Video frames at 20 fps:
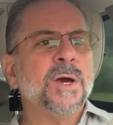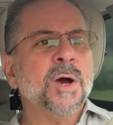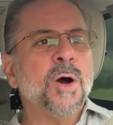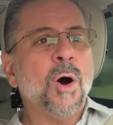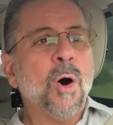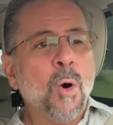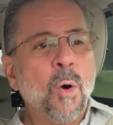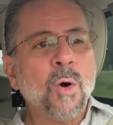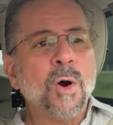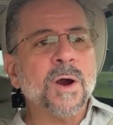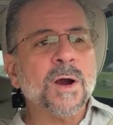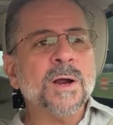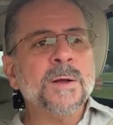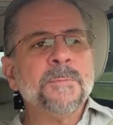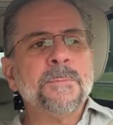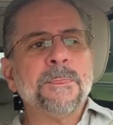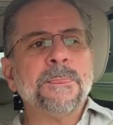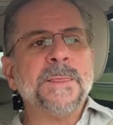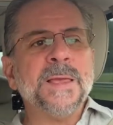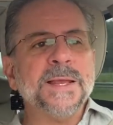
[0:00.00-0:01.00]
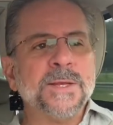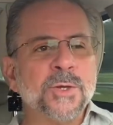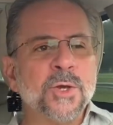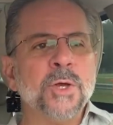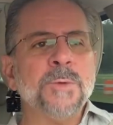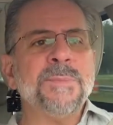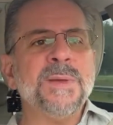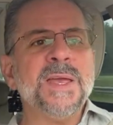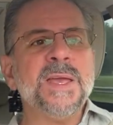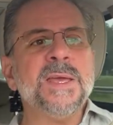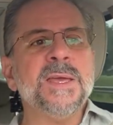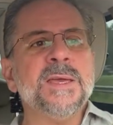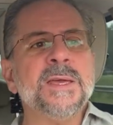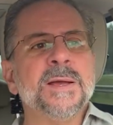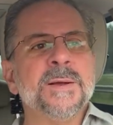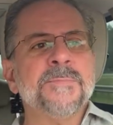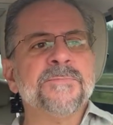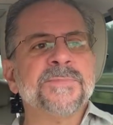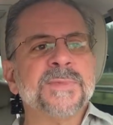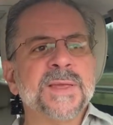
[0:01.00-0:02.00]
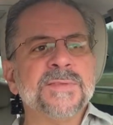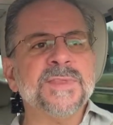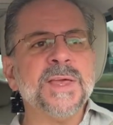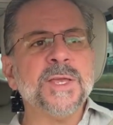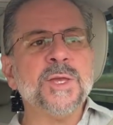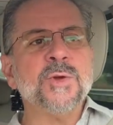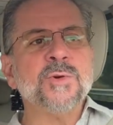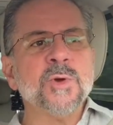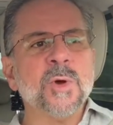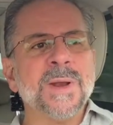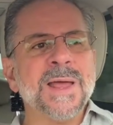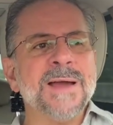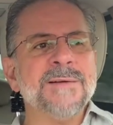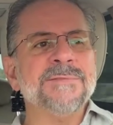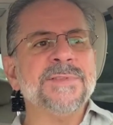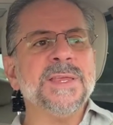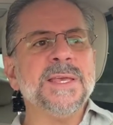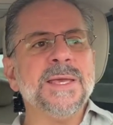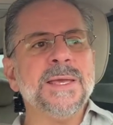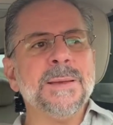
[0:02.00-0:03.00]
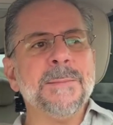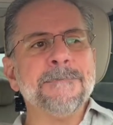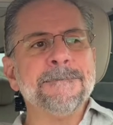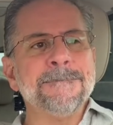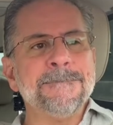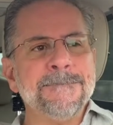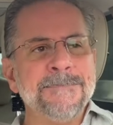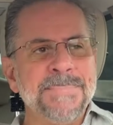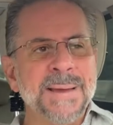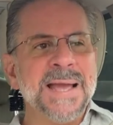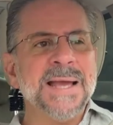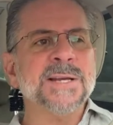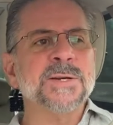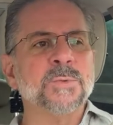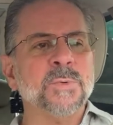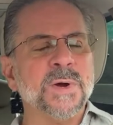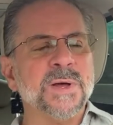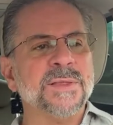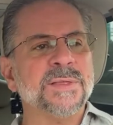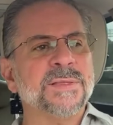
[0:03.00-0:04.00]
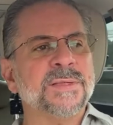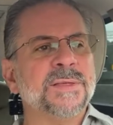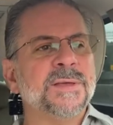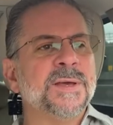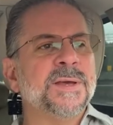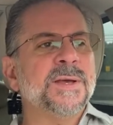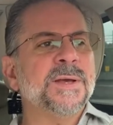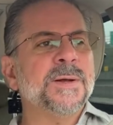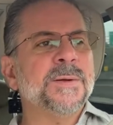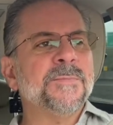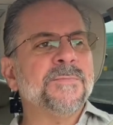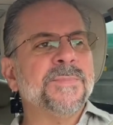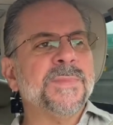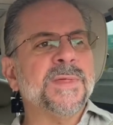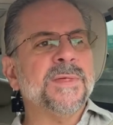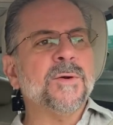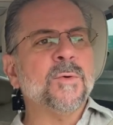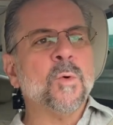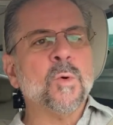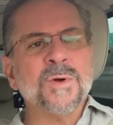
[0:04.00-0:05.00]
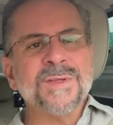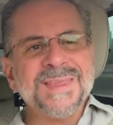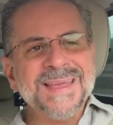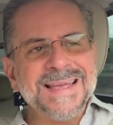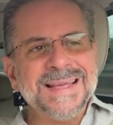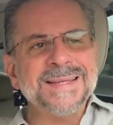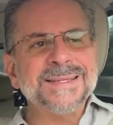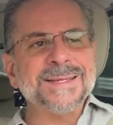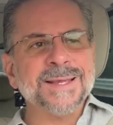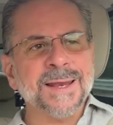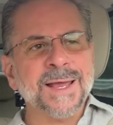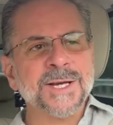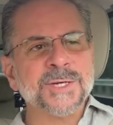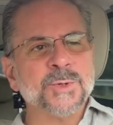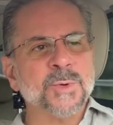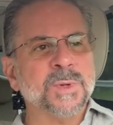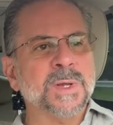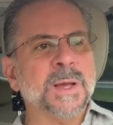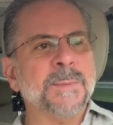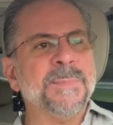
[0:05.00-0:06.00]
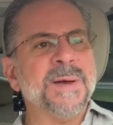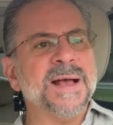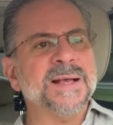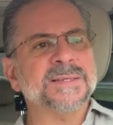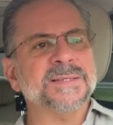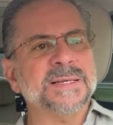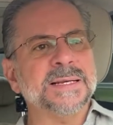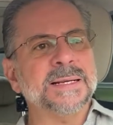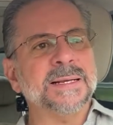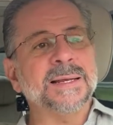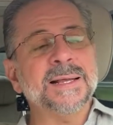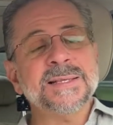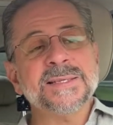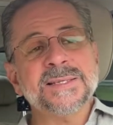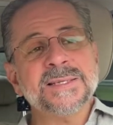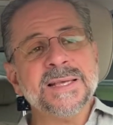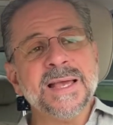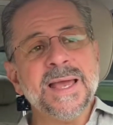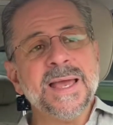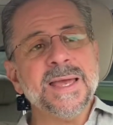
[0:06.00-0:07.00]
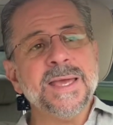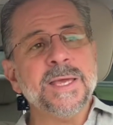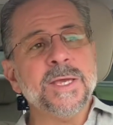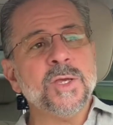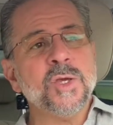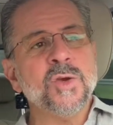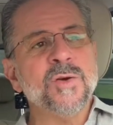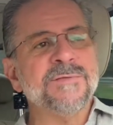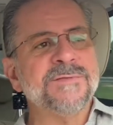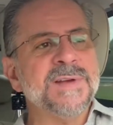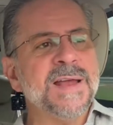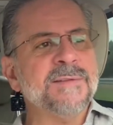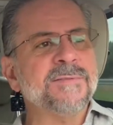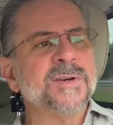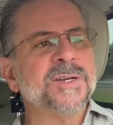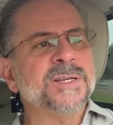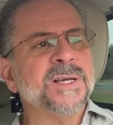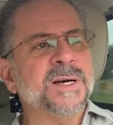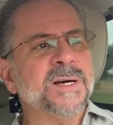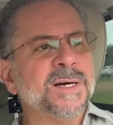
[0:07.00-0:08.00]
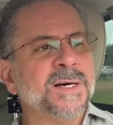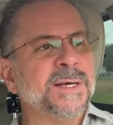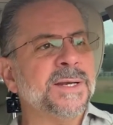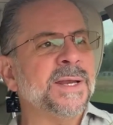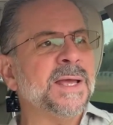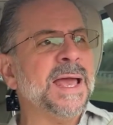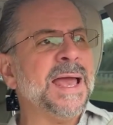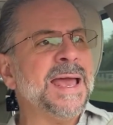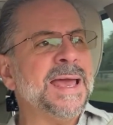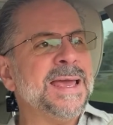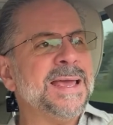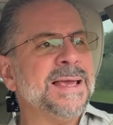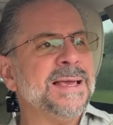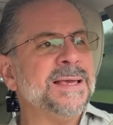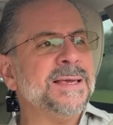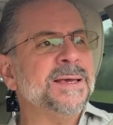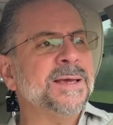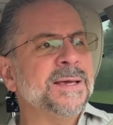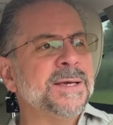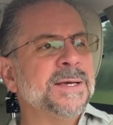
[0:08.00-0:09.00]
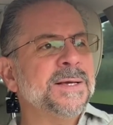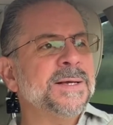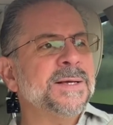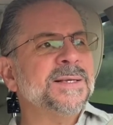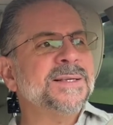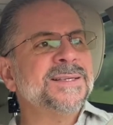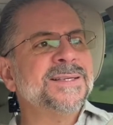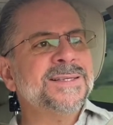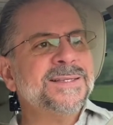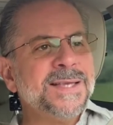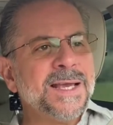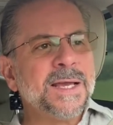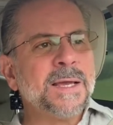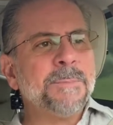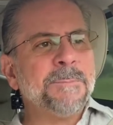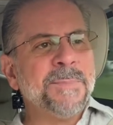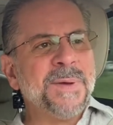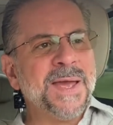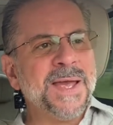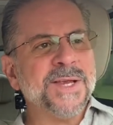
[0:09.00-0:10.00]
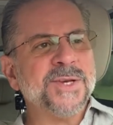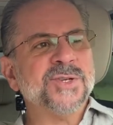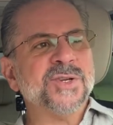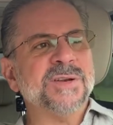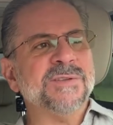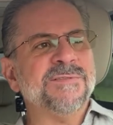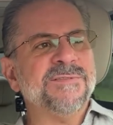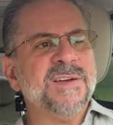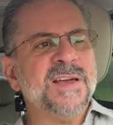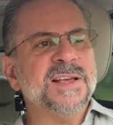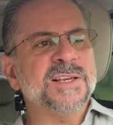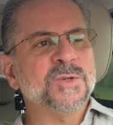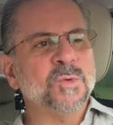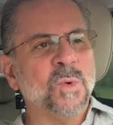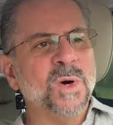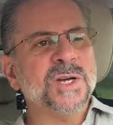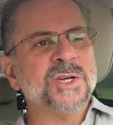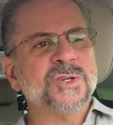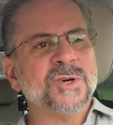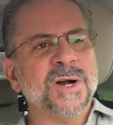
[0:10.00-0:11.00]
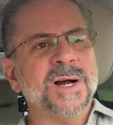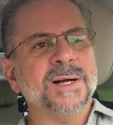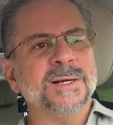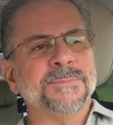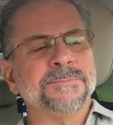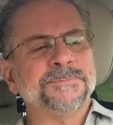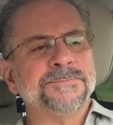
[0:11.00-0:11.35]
Or it could be that you don't have the bandwidth or the intellectual capacity. Let's say you've never done a sick patient phase 1 trial.